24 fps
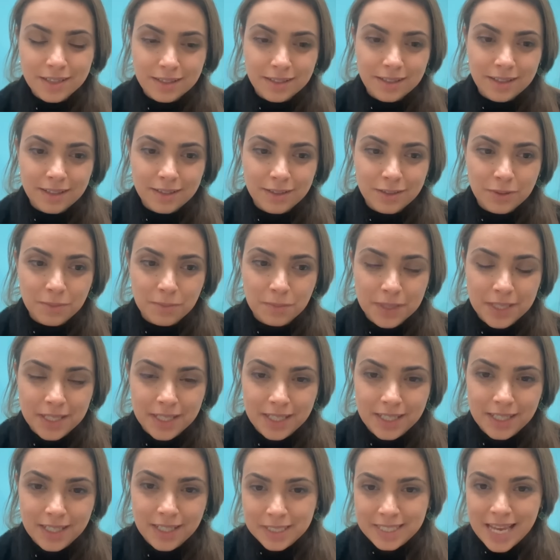to be
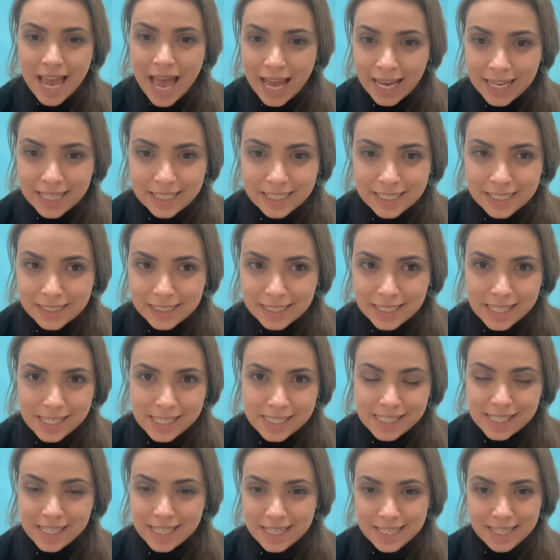tackling this
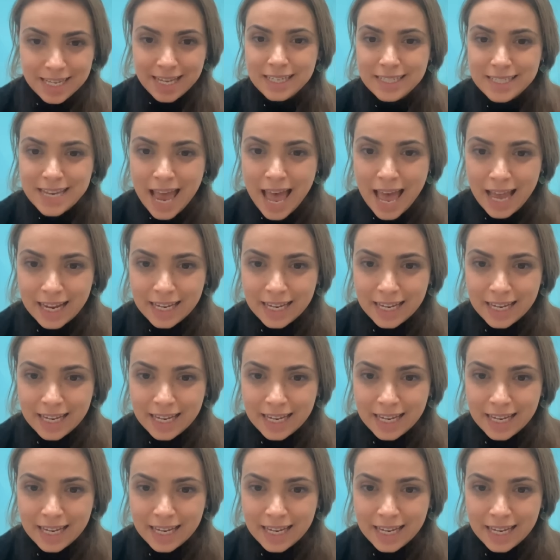and attack